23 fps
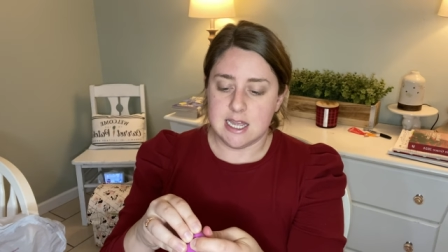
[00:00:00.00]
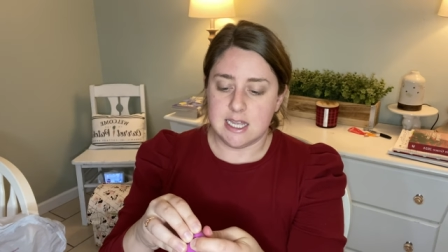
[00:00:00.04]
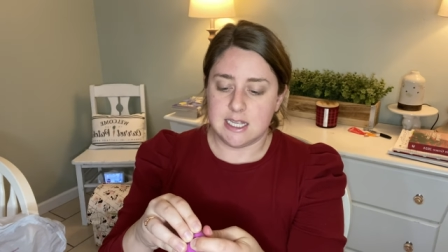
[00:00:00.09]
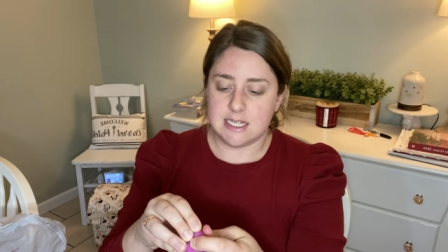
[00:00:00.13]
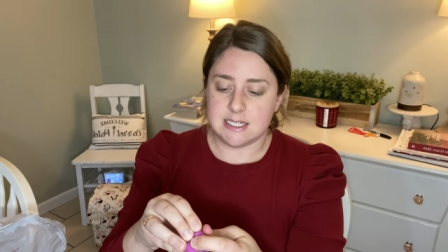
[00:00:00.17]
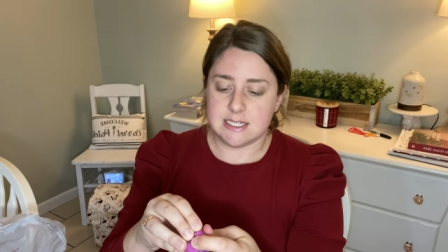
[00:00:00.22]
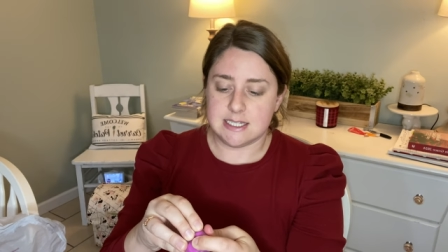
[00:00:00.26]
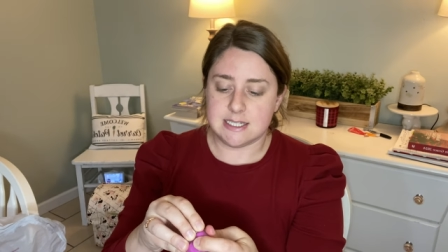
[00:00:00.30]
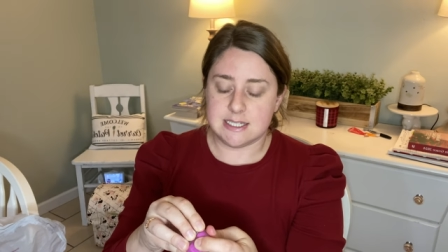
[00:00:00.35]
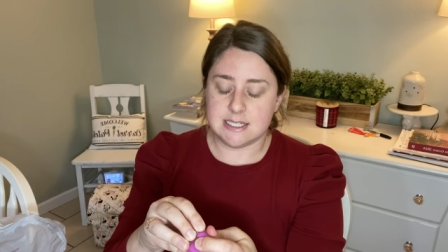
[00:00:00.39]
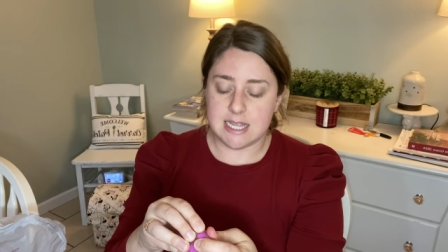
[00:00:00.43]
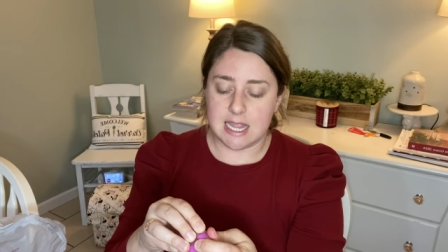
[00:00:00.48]

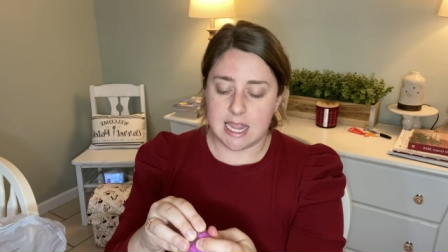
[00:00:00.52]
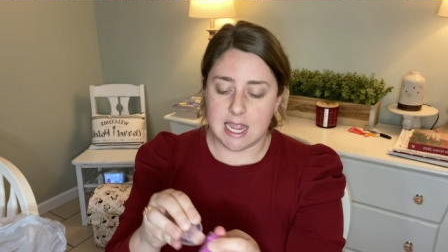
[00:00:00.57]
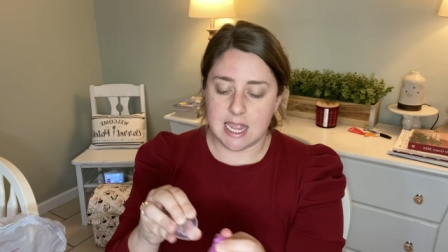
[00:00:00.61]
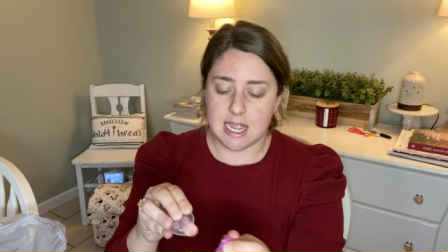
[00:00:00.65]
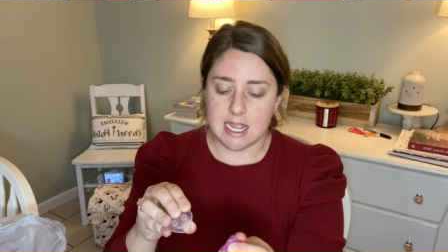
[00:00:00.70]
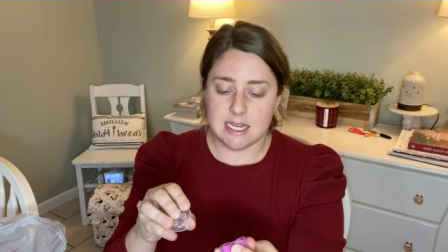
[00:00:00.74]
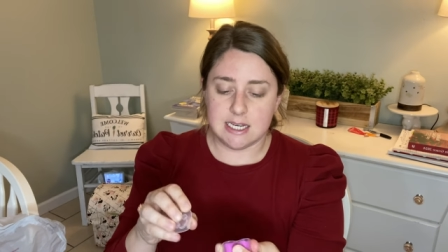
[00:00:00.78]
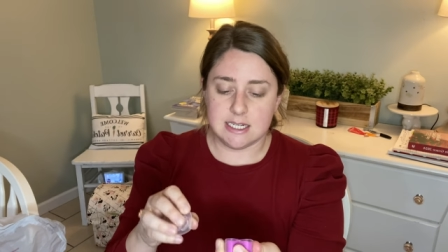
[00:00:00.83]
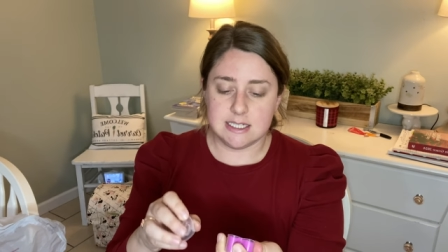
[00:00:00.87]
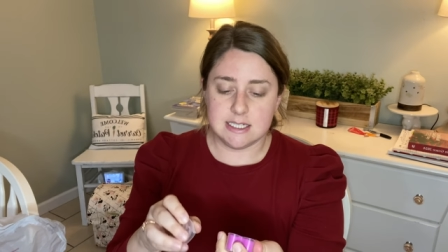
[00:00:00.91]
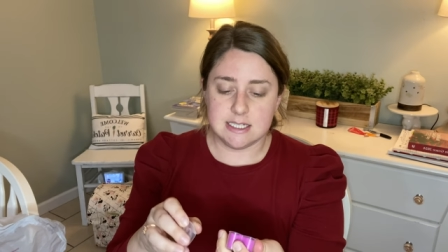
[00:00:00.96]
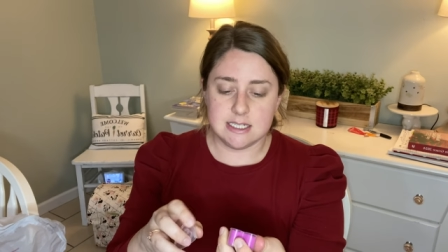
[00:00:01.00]

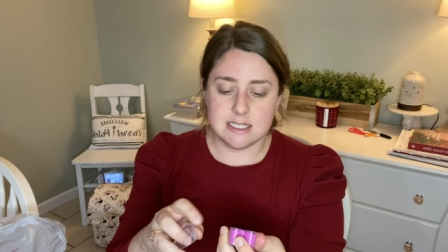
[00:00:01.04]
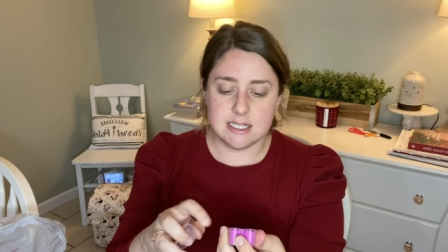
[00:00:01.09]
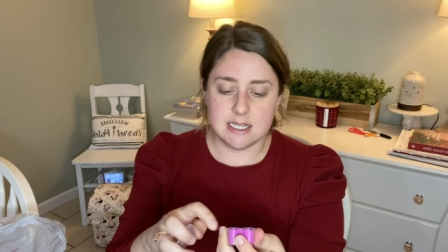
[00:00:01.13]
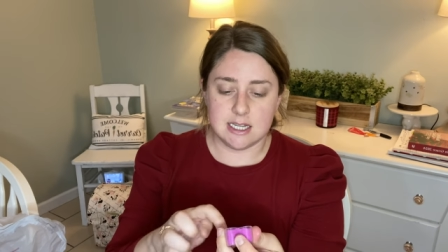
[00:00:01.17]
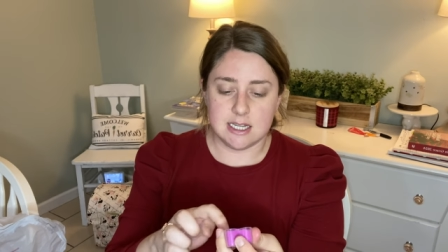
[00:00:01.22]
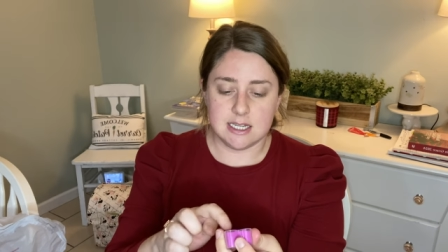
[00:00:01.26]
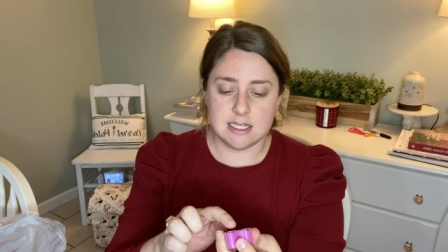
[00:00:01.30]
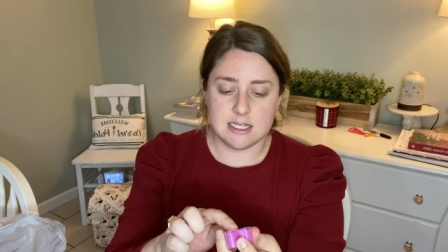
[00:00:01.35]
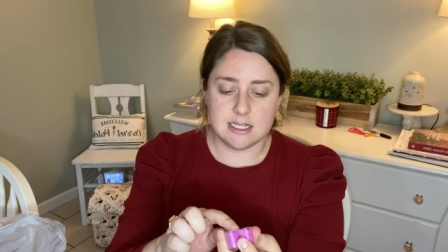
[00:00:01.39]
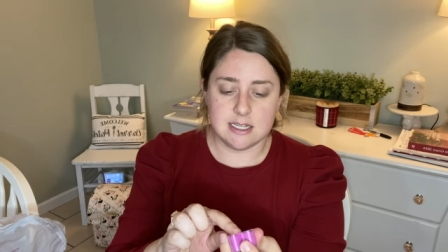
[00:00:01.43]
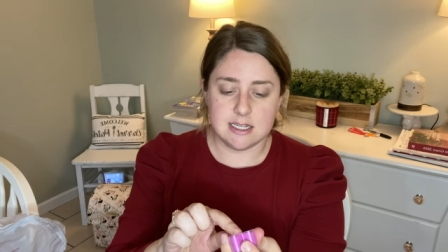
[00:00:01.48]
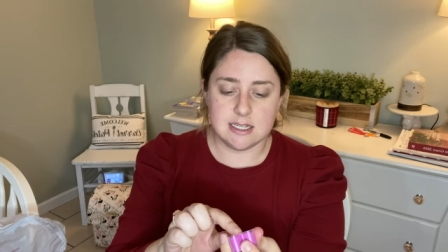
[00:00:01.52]
sand
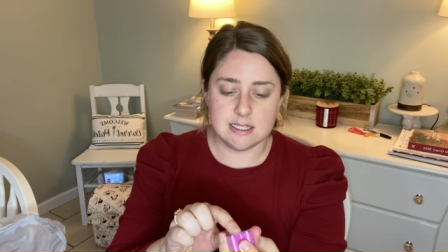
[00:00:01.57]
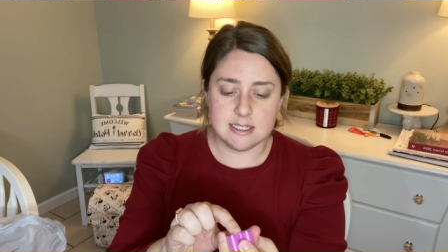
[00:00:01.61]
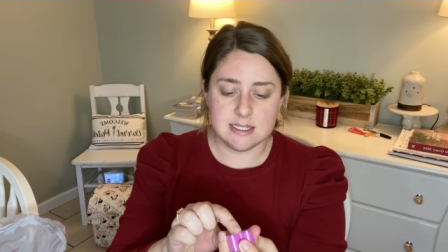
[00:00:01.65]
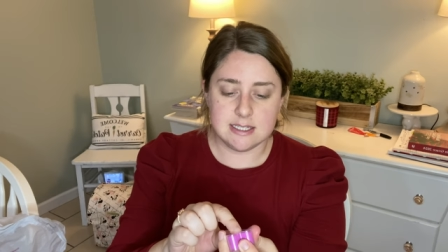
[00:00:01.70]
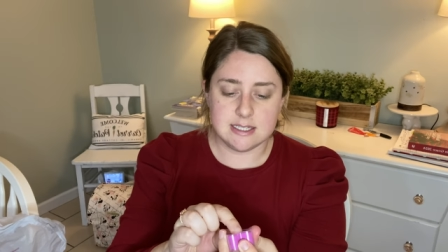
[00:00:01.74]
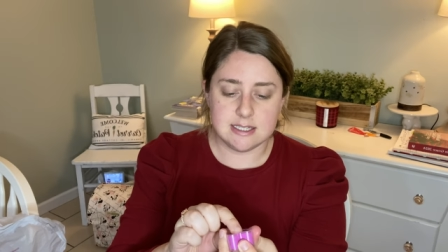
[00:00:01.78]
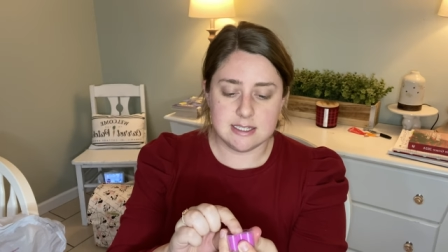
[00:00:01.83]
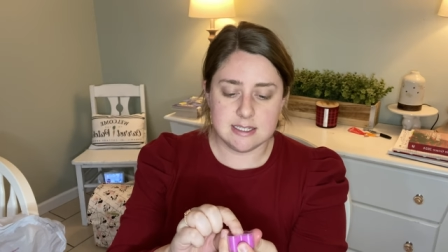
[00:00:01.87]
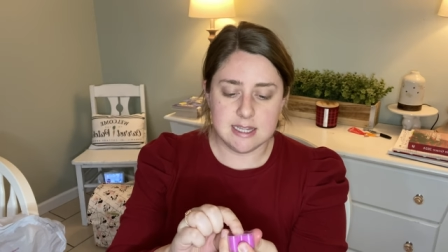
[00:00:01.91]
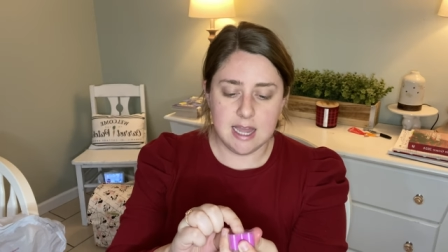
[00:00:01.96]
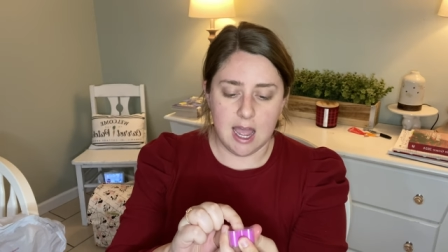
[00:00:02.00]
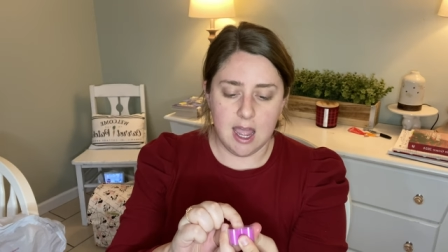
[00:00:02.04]

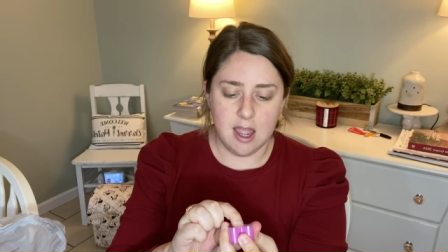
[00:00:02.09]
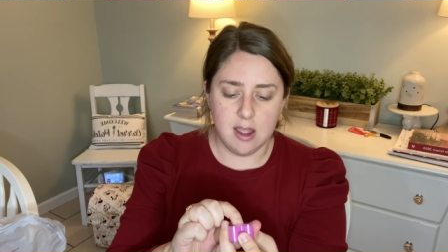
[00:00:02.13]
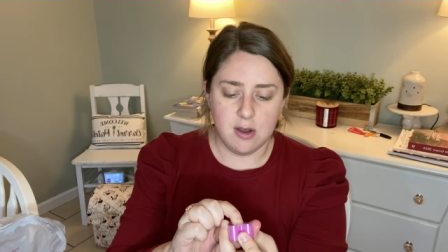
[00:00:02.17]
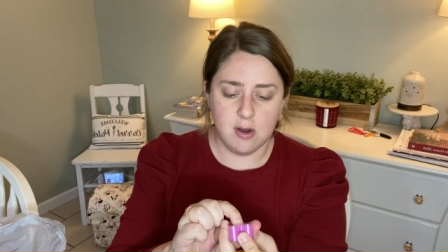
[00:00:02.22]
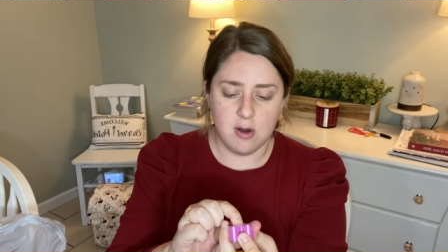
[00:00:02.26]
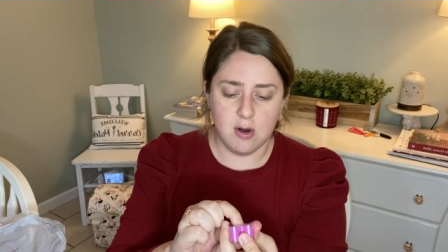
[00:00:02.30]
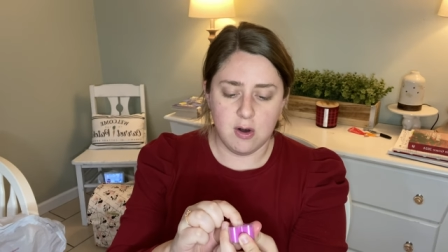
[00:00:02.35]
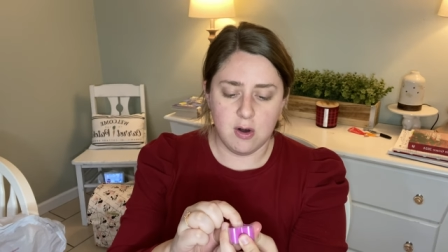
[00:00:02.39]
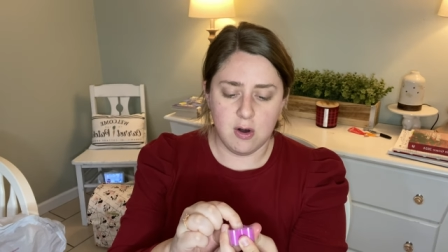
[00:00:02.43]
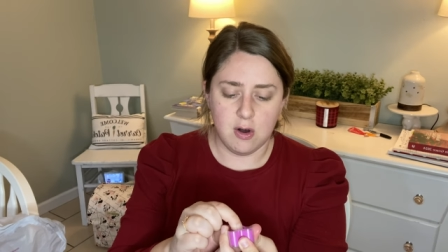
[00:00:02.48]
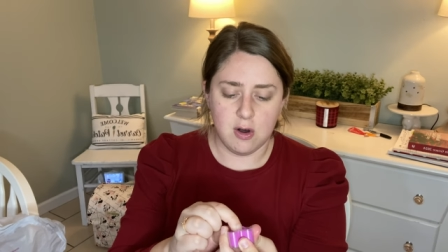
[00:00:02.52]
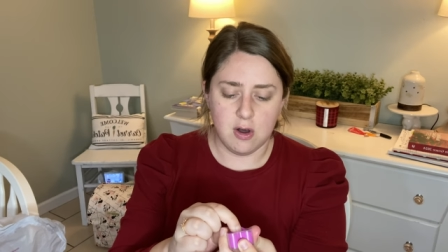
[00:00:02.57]

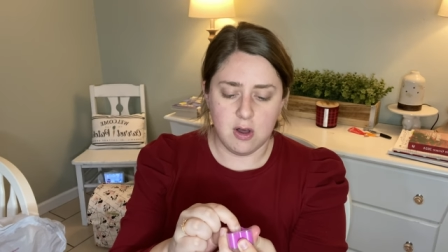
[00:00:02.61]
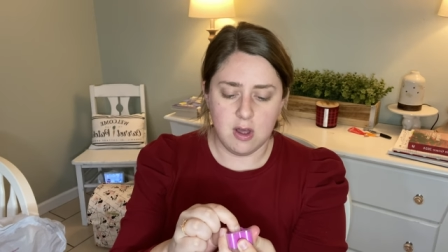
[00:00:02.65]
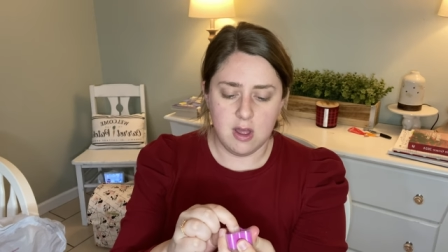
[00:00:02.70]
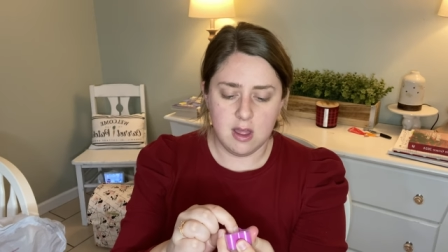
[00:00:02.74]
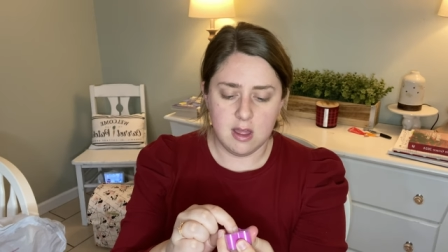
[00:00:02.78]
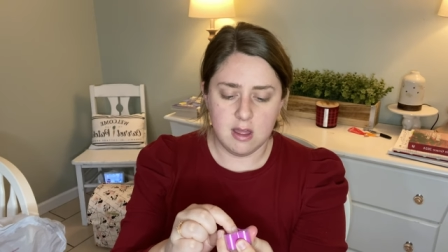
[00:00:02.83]
style